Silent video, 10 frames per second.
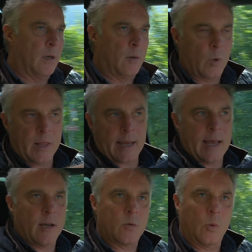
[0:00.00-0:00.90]
where the
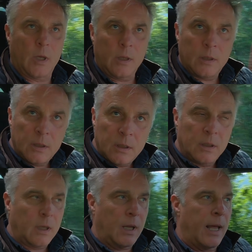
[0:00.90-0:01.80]
cows were,
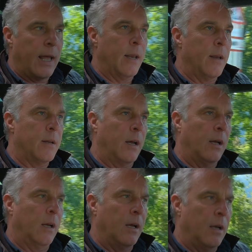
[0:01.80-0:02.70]
and
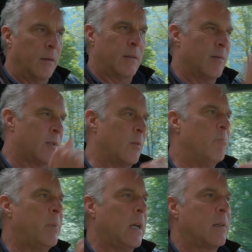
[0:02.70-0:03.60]
there was some
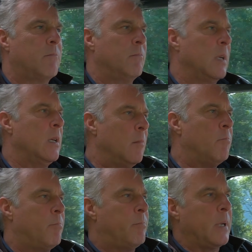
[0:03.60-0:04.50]
big
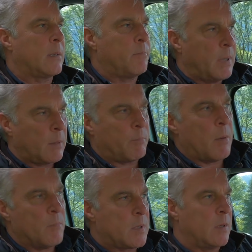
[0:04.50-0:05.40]

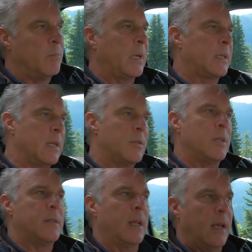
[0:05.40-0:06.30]
bumps and big
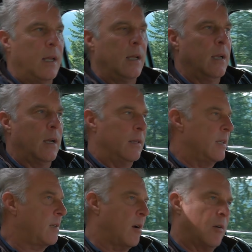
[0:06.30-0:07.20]
ditches there, and
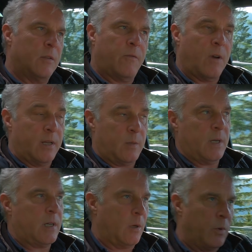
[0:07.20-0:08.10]
this car is fine,
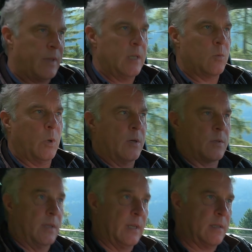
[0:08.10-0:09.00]
especially with these wheels
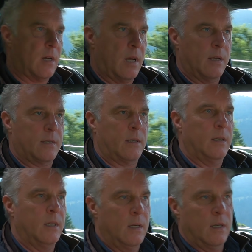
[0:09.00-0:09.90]
and these tyres.
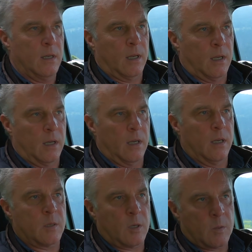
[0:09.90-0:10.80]

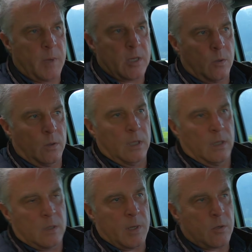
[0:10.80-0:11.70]
It's got special
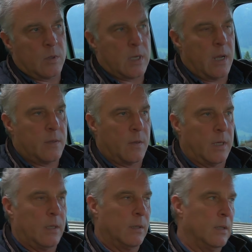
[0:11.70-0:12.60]
tyres on it,